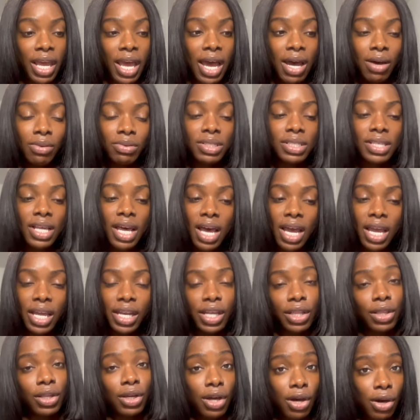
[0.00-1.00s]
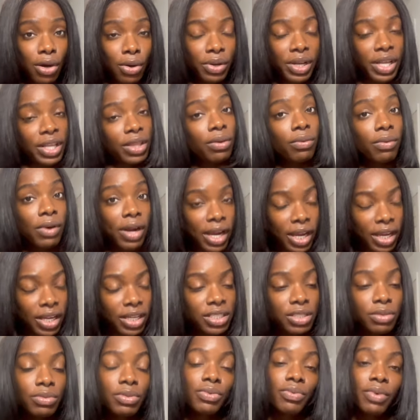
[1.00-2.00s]
outside in the cold and the rain, because
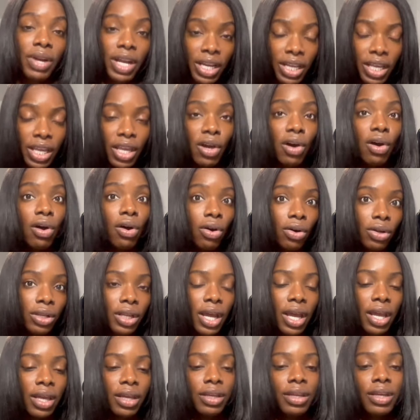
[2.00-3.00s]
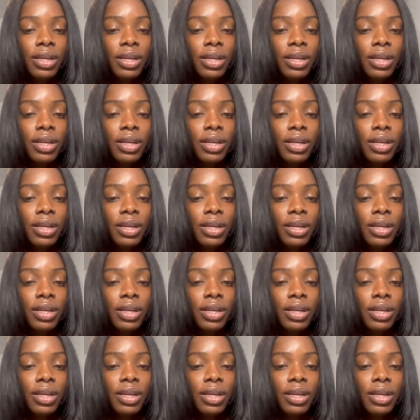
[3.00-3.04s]
it was raining all day.